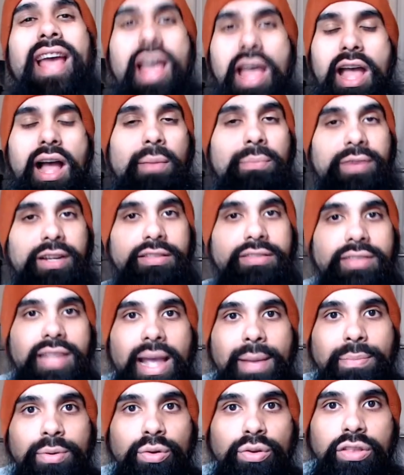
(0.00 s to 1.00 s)
I'm going to
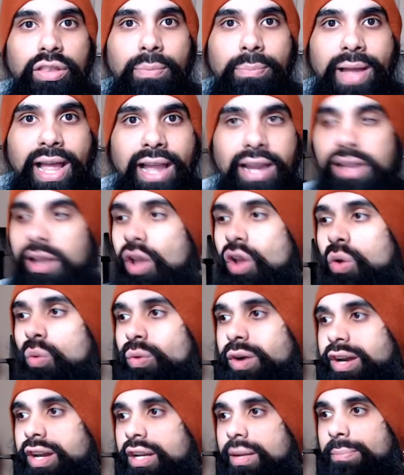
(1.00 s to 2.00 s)
stab you in the back
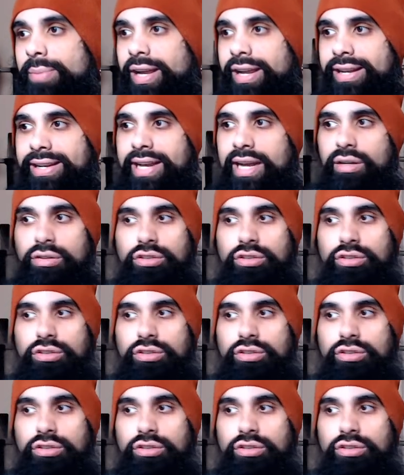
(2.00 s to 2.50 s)
wearing a button-down